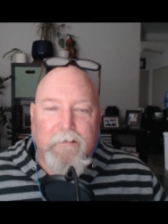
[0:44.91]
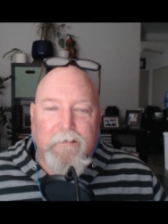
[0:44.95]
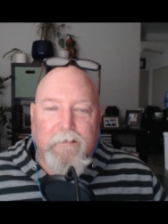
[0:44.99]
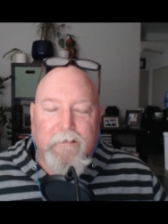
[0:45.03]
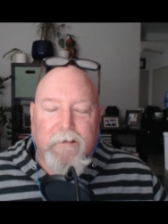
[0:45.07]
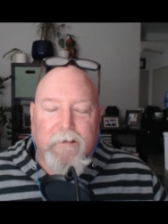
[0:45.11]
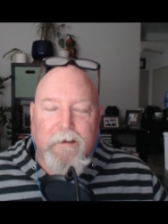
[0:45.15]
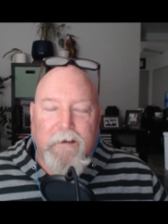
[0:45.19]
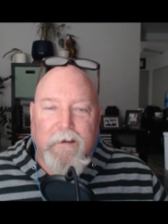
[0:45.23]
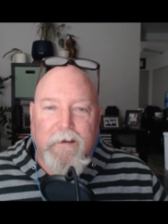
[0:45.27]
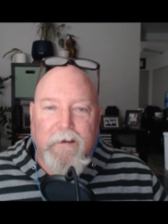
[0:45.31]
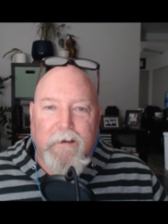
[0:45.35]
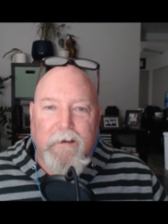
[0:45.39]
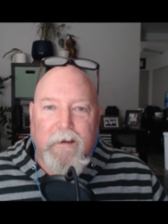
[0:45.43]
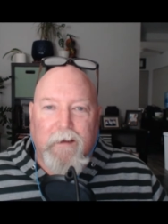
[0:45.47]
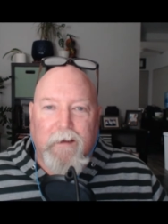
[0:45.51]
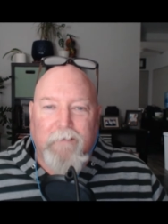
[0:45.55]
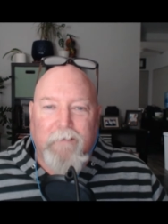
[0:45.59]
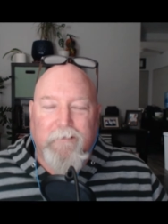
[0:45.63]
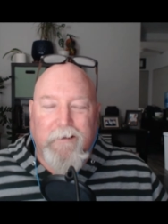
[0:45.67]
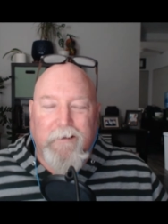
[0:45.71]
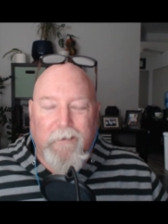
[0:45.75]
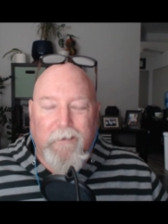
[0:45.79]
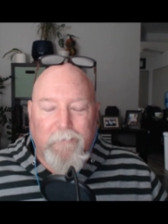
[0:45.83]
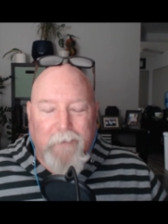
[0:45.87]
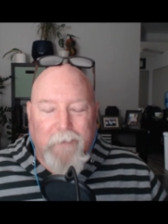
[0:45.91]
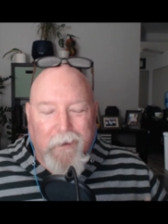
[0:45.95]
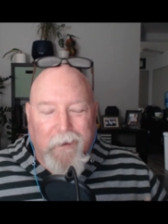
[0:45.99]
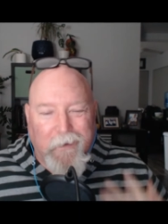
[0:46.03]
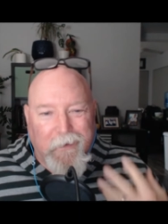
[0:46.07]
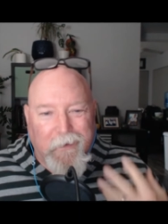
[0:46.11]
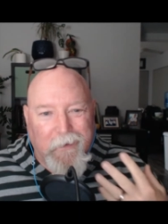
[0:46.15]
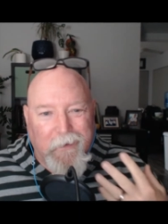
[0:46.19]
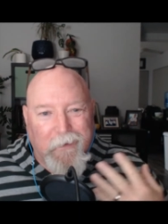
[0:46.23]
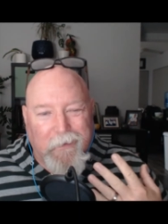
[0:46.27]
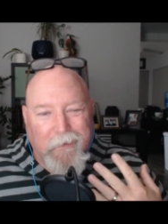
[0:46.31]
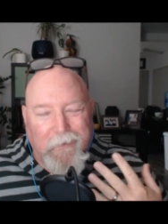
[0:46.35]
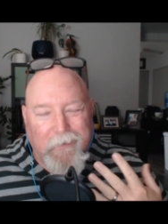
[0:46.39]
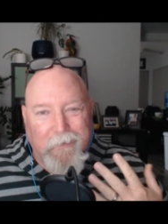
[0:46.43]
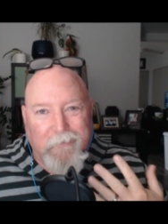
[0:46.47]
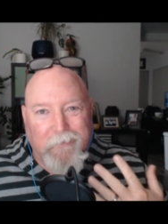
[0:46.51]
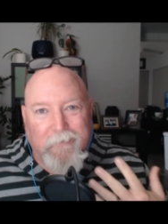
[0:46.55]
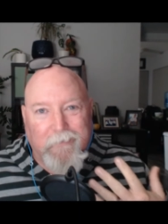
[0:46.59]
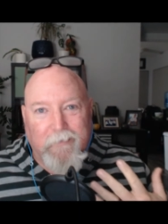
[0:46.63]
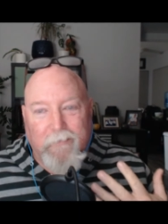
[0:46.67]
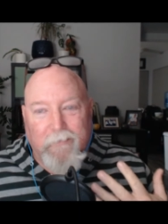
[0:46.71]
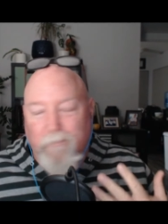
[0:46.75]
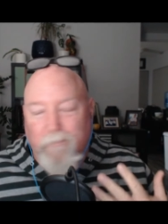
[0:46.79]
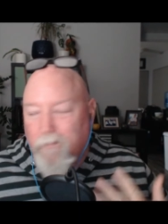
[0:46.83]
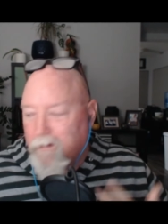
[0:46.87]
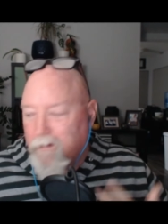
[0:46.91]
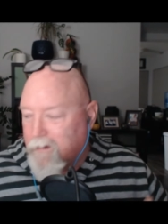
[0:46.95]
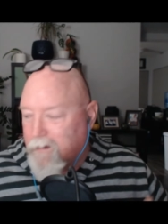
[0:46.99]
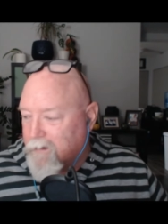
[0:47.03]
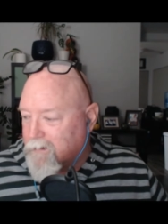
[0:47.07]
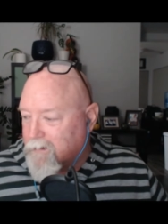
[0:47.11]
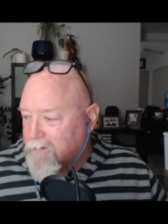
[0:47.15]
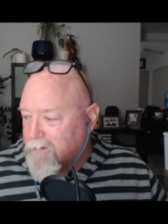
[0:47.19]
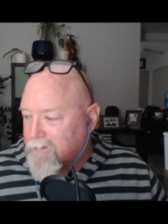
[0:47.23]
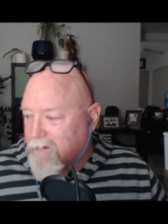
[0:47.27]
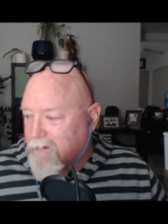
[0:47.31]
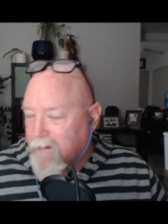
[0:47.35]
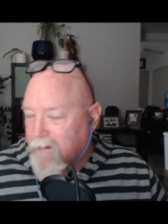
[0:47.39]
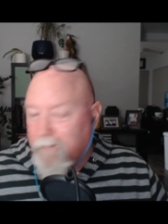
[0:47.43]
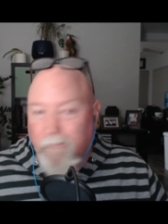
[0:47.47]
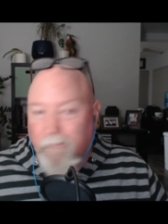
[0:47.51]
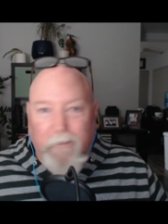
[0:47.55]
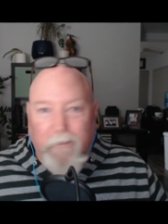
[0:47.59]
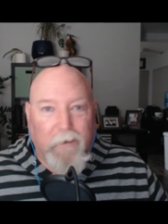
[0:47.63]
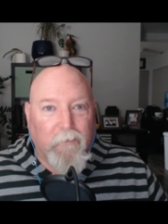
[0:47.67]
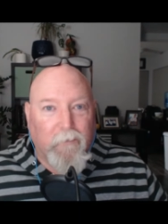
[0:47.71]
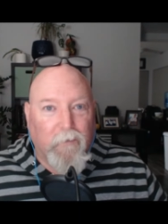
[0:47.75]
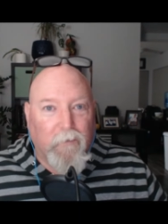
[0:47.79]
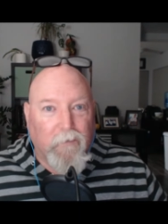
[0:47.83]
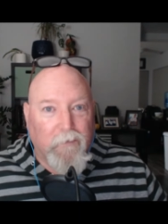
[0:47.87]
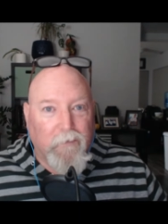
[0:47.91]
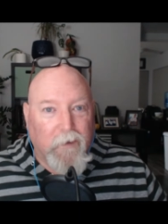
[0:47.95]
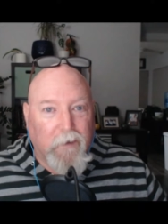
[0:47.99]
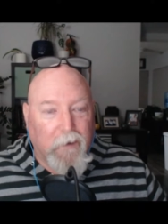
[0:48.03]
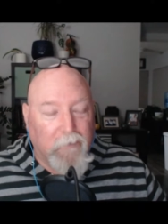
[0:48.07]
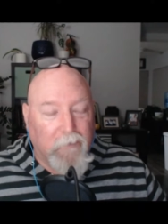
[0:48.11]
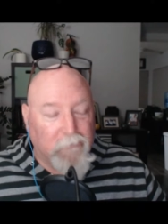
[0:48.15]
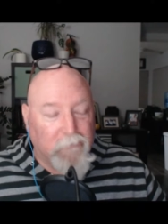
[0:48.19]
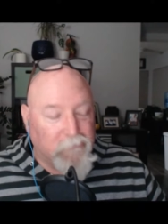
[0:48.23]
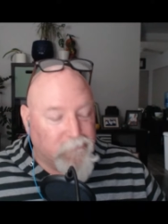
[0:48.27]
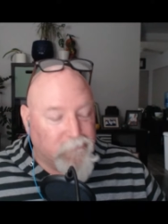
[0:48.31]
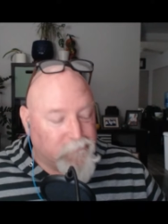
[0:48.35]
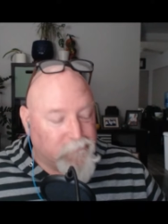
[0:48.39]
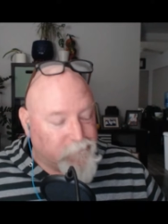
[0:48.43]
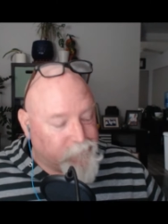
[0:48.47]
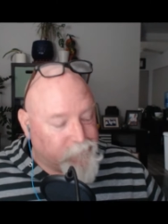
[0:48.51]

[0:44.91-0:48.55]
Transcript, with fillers: See, I slept on it, and this is what it looks like when I woke up.